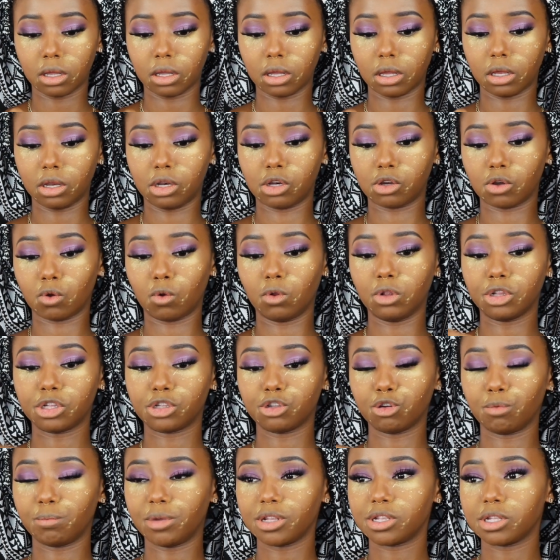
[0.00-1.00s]
And
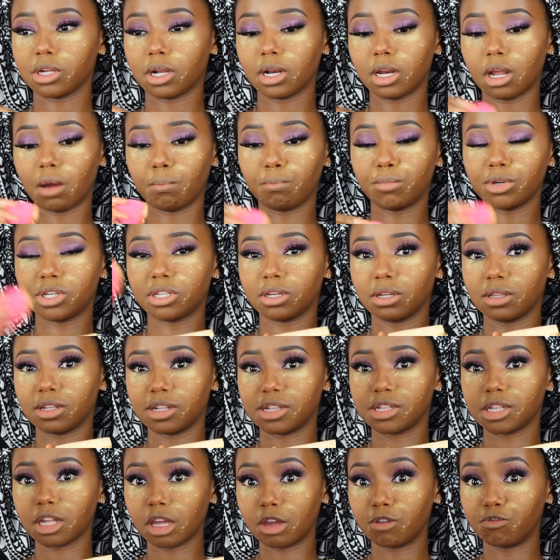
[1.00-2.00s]
also basically I'm putting
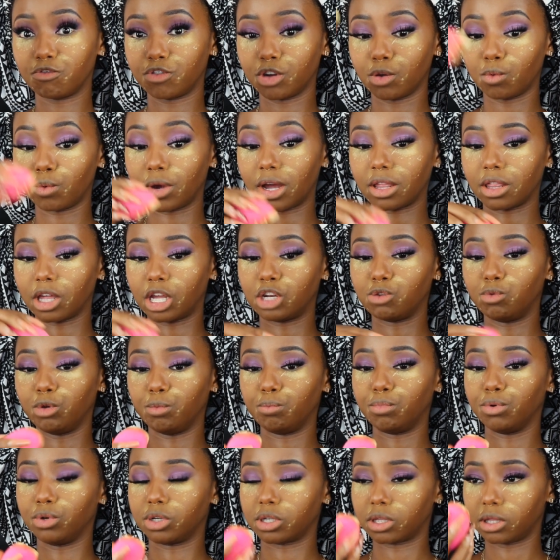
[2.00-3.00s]
this everywhere that we
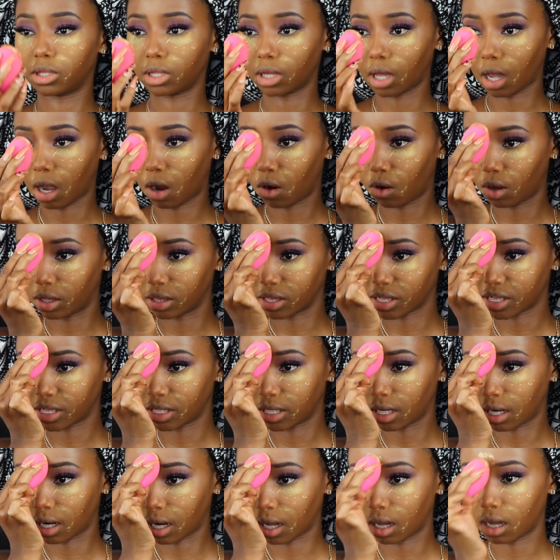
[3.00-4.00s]
put the
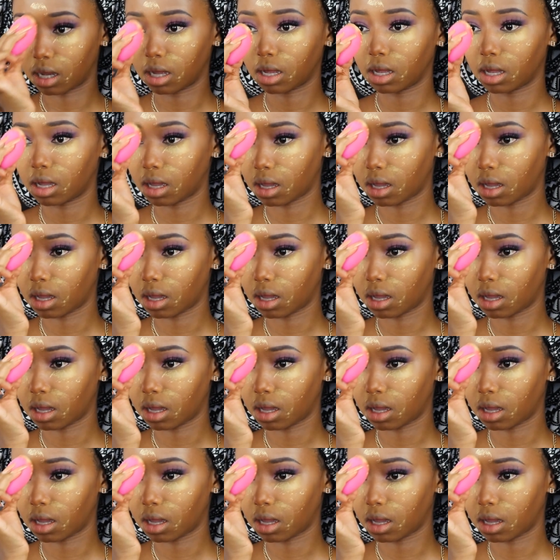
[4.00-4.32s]
concealer.